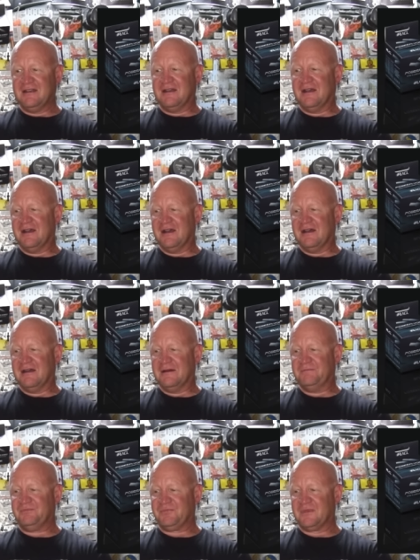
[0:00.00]
But
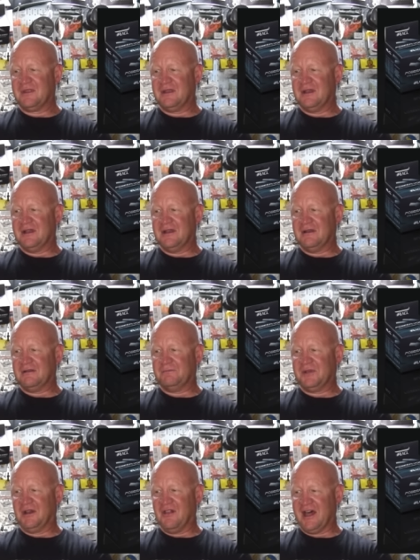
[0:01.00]

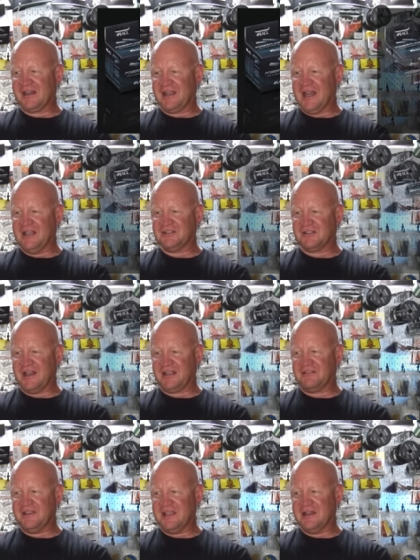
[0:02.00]
a lot of guys
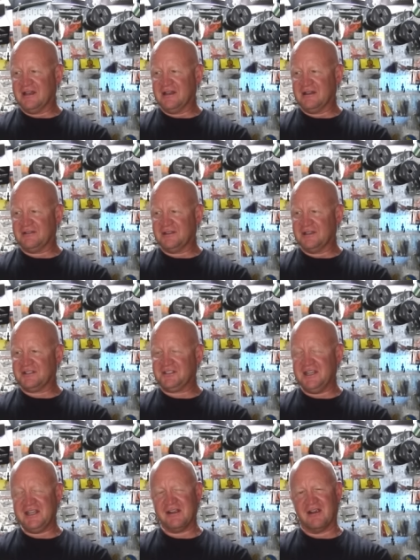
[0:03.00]
like the
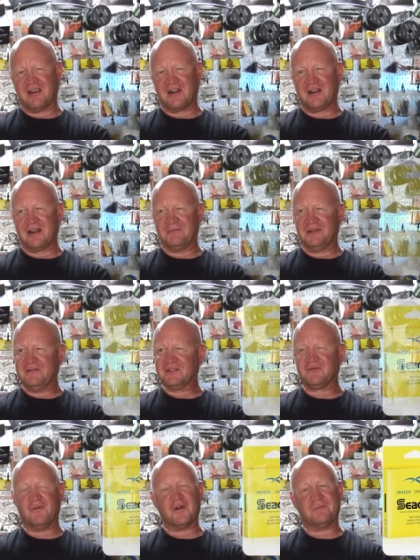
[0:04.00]
Seaguar, I believe
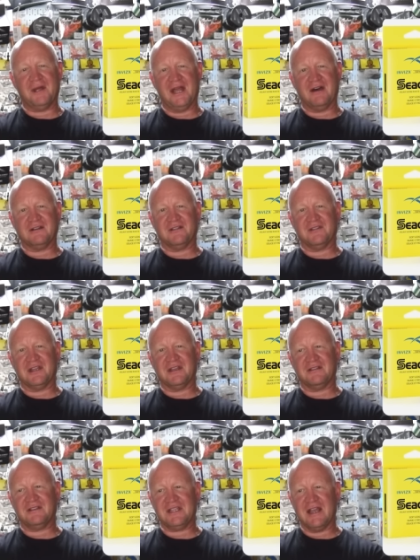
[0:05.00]
it's 4-pound, and
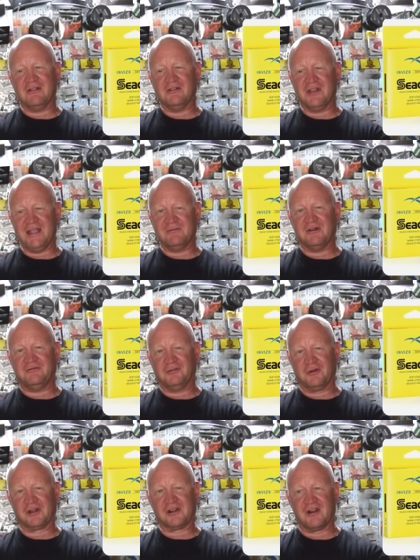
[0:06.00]
the yellow label
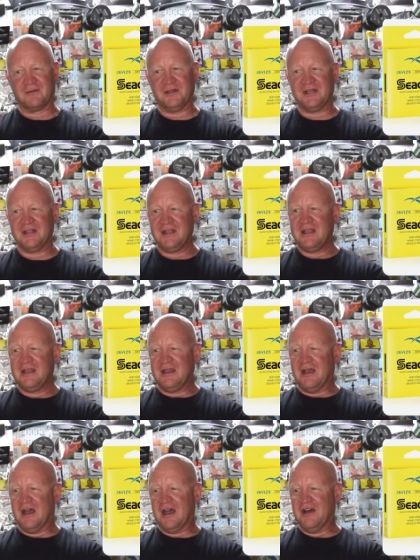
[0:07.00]
fluorocarbon.
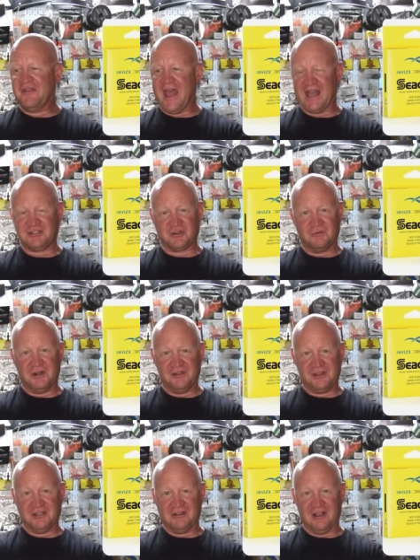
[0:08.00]
That's a
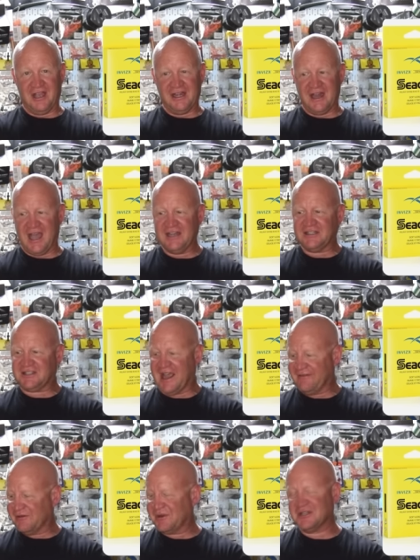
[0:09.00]
really good line. I just
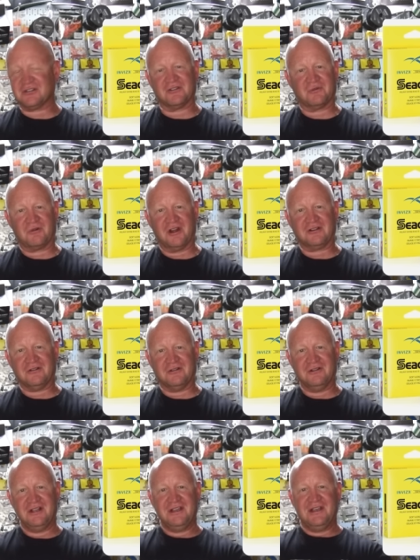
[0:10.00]
have a bunch of the
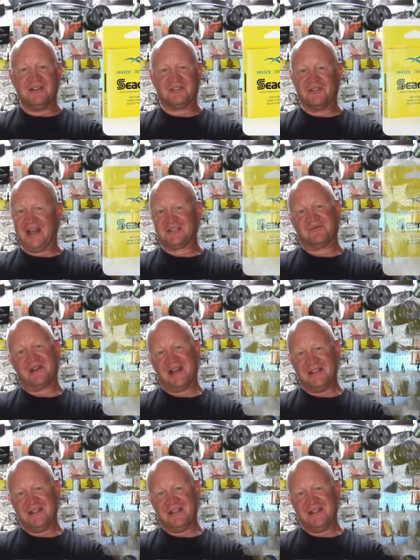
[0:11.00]
Runkle, so that's what I